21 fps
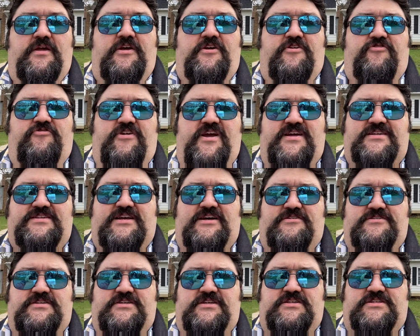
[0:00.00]
Tract
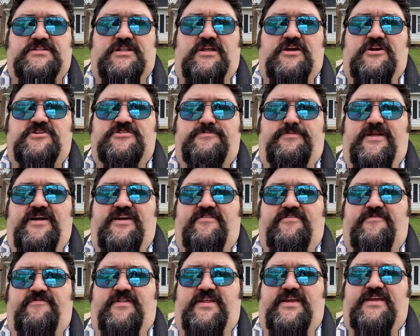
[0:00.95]
housing is large
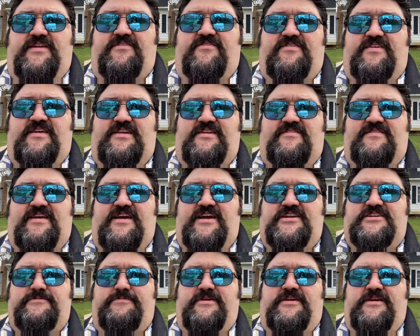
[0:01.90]
blocks of land set
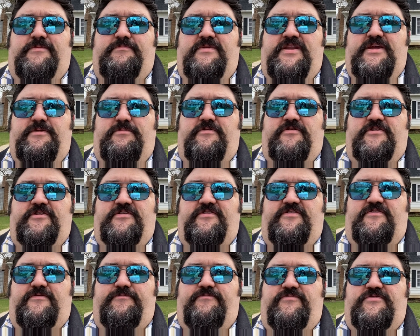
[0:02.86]
aside to become
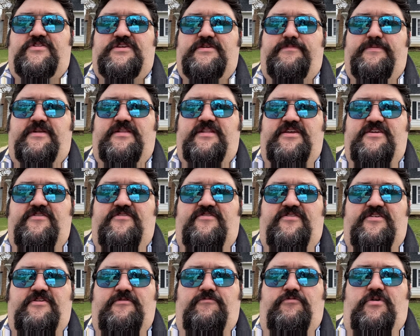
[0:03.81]
neighborhoods. Typically, you
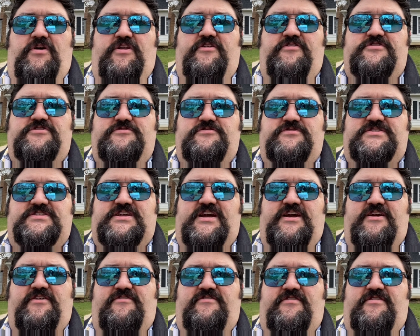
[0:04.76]
see one or two
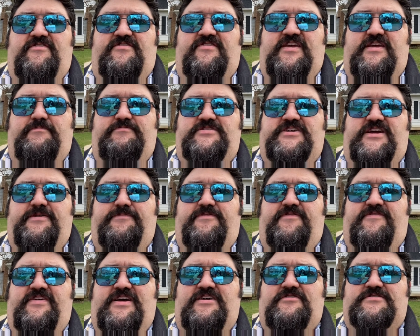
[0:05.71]
styles of the same types
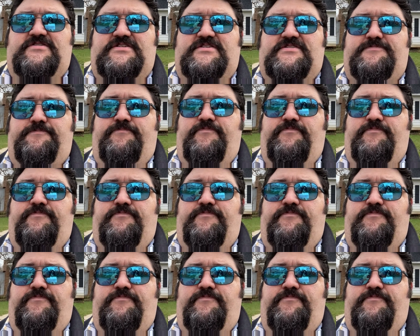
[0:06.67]
of houses.